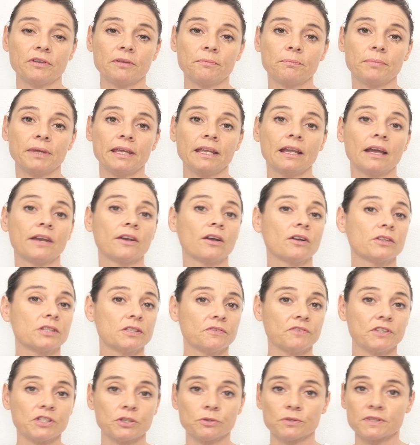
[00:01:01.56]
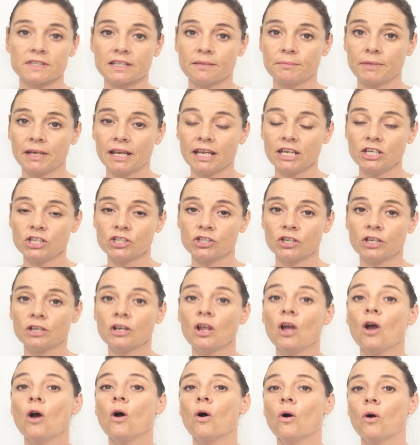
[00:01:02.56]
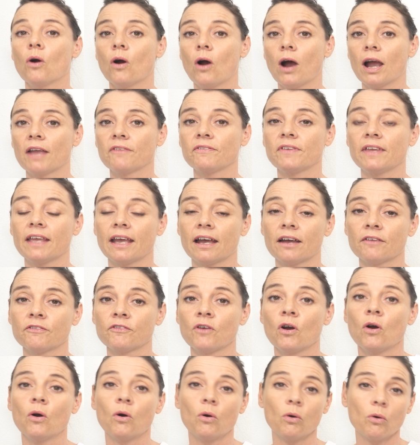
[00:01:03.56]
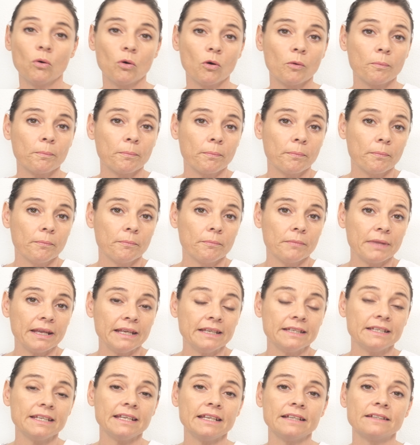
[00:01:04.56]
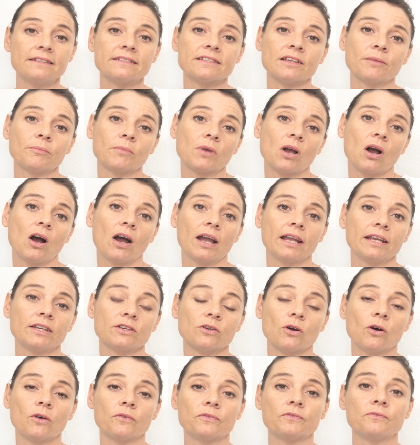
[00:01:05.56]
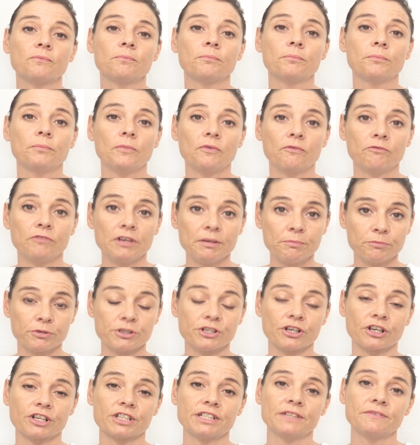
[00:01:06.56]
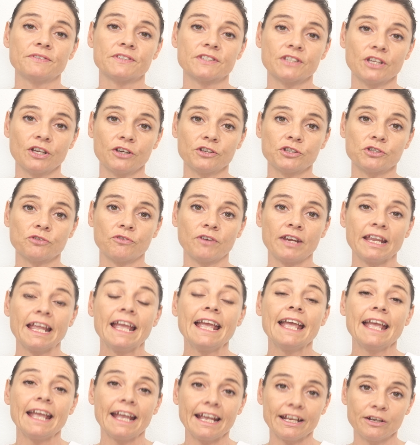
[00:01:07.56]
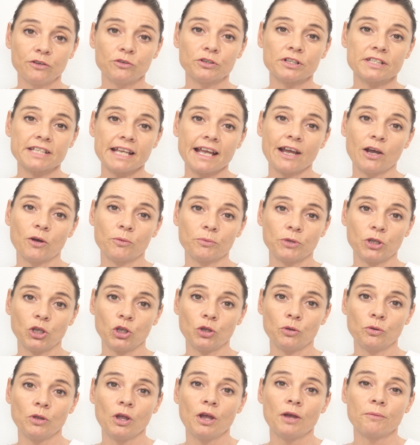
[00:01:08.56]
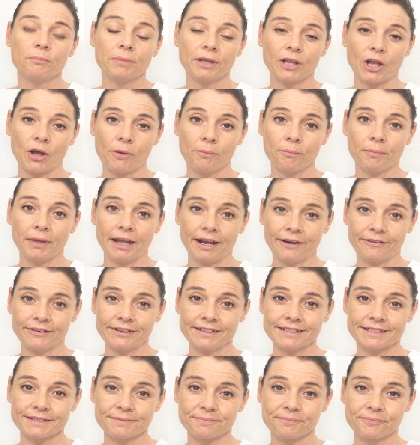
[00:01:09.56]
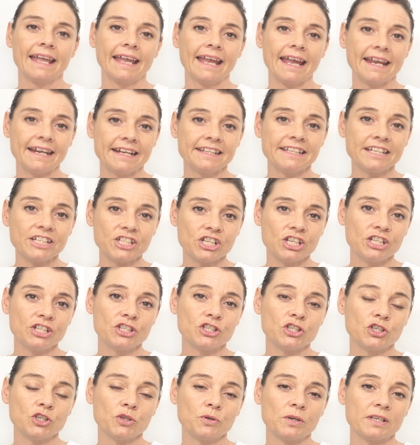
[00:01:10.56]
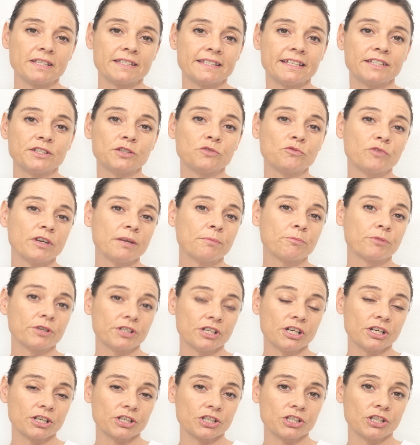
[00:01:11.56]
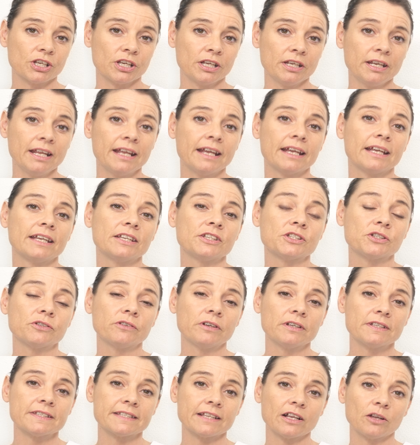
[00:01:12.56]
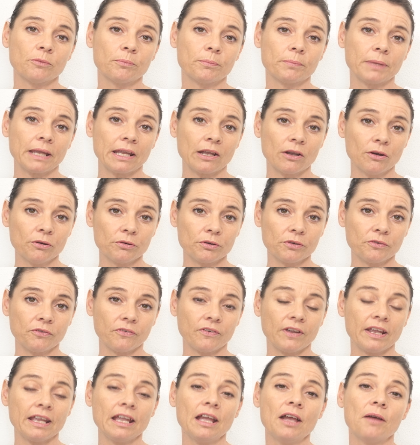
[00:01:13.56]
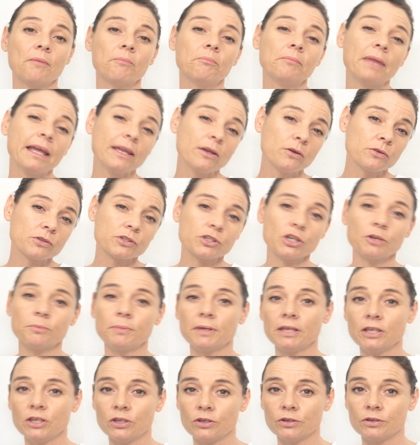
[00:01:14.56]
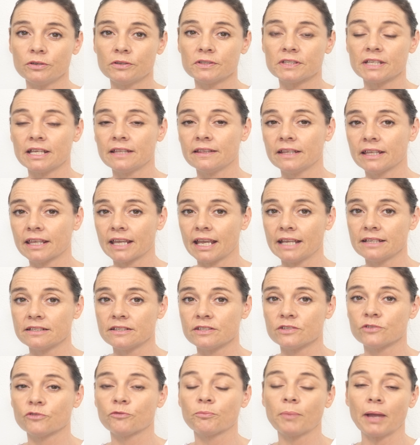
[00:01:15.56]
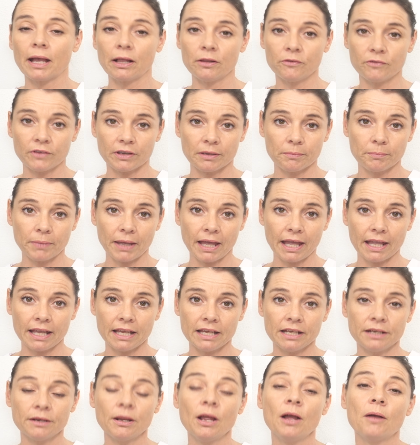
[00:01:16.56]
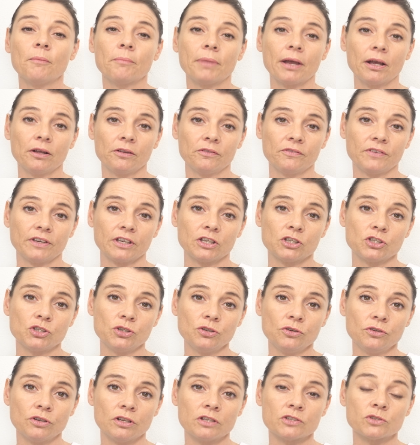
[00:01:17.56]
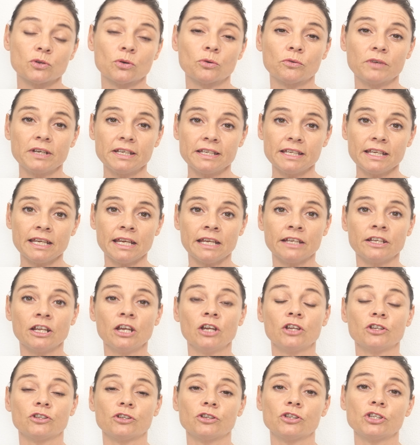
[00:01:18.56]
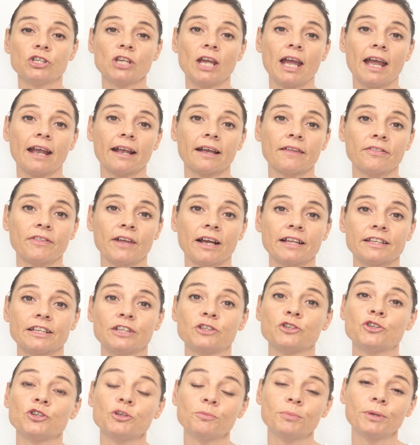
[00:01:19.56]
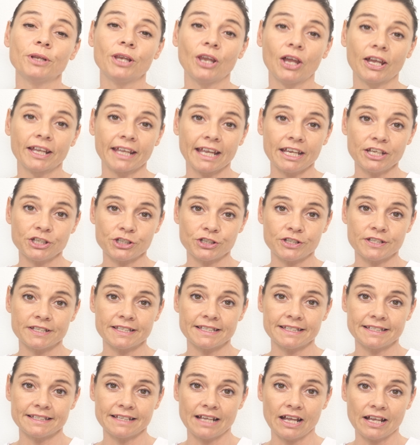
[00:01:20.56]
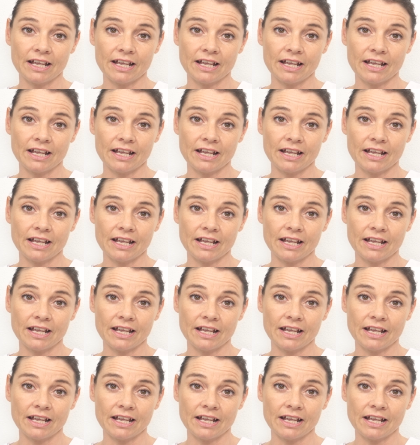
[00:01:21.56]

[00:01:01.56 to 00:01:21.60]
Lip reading: it be an artificial insemination, IVF, or indeed some kind of reproductive surgery in order to help you become parents. In addition to assisted reproduction, hysterosalpingography may also be used in the cases of pelvic pain, pelvic tumors, or indeed to check that a tubal ligation